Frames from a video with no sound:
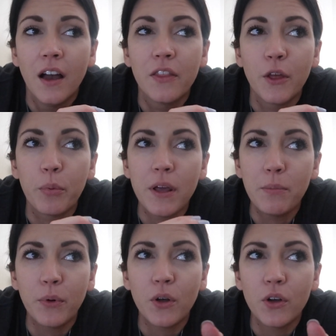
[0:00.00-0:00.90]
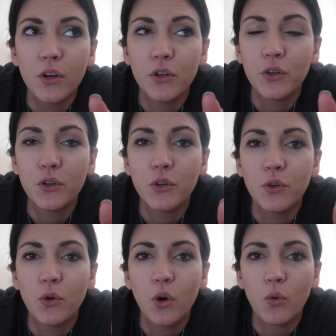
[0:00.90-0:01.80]
the people
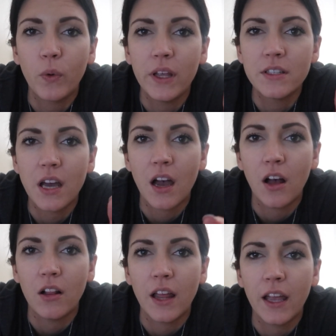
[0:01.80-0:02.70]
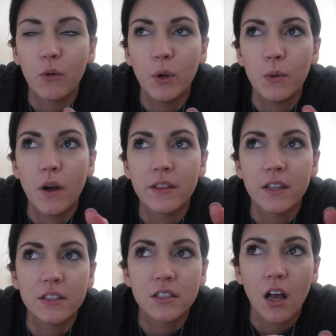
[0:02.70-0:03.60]
who we tell like we want
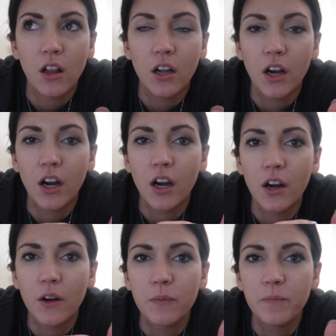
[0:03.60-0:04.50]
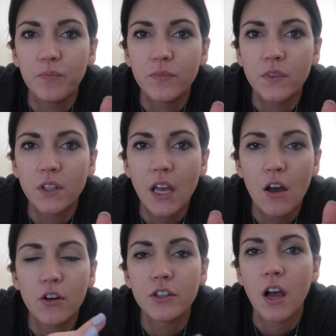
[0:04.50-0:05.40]
this color
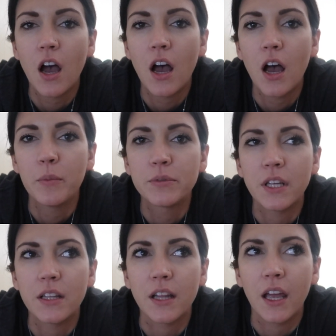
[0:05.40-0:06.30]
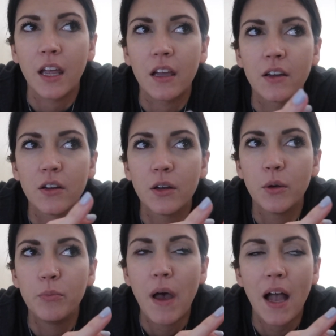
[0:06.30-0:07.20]
countertops and like
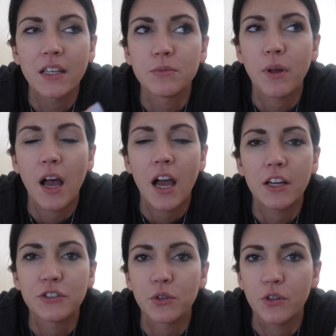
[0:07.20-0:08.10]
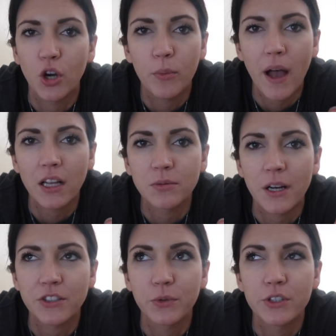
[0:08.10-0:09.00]
backsplash or no
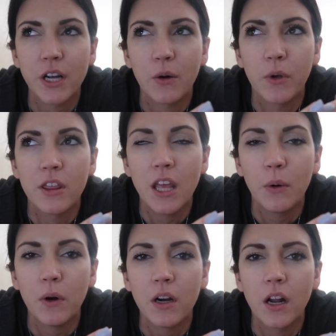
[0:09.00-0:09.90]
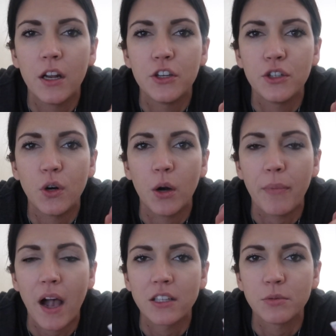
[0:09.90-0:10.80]
backsplash, which we think we're gonna do our
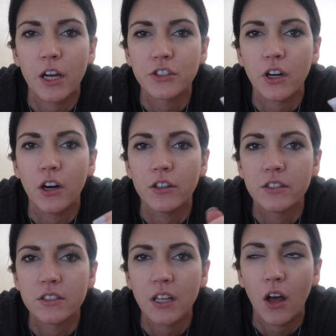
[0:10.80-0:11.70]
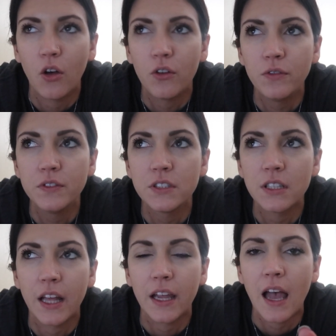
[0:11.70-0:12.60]
backsplash ourselves,
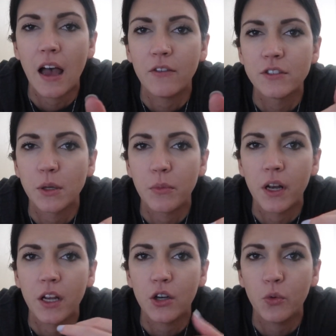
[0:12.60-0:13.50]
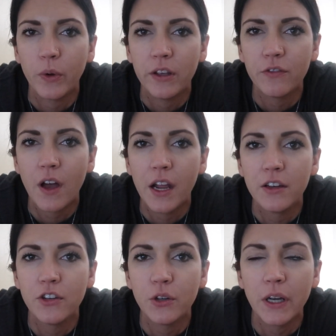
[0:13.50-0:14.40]
like have somebody who we
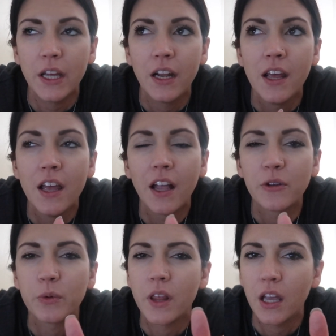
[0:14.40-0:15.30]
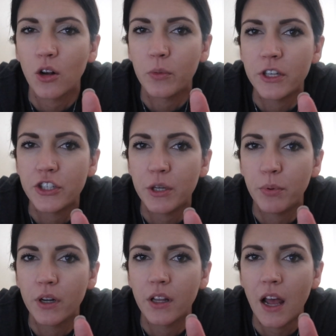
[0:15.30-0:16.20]
find do it because we think it'll be
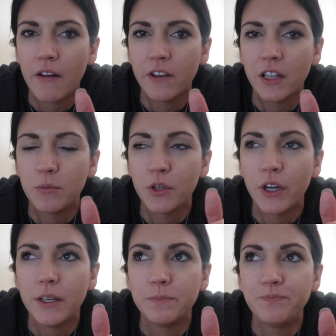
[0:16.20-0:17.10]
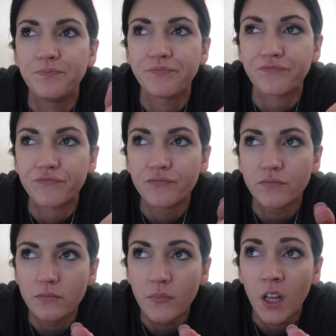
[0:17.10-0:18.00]
cheaper than having them do it.
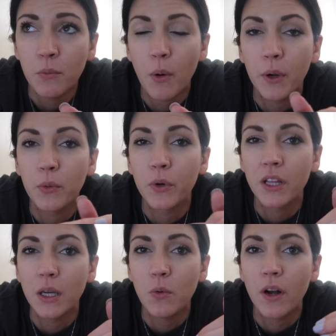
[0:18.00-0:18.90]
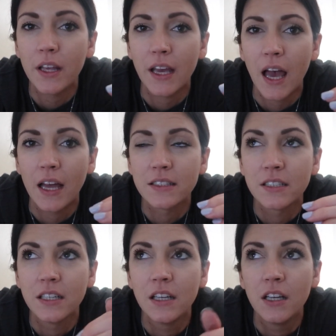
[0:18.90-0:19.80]
But we really want to
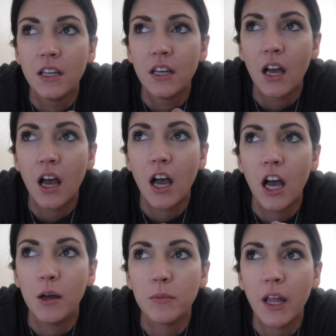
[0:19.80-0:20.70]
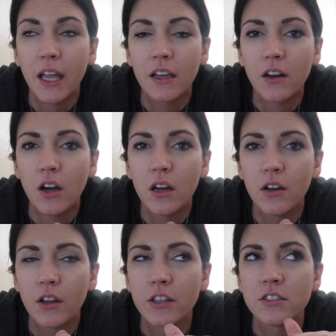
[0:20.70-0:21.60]
get, like,
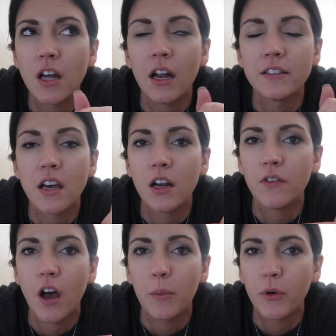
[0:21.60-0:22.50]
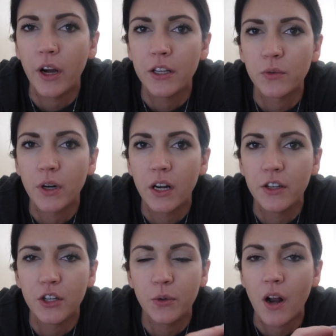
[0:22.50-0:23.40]
there's not a ton of upgrades we're going to
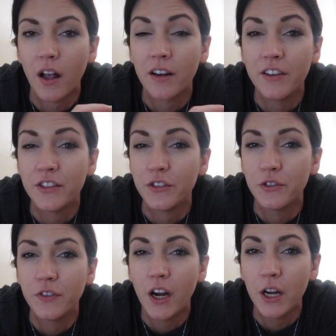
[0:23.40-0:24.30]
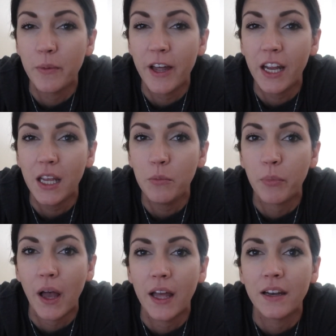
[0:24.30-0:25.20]
do. We're not going to do very many,
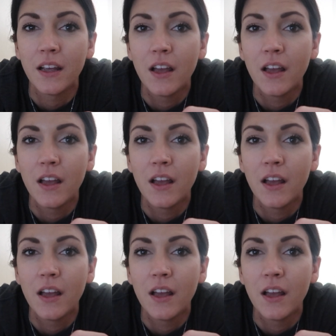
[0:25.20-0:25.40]
but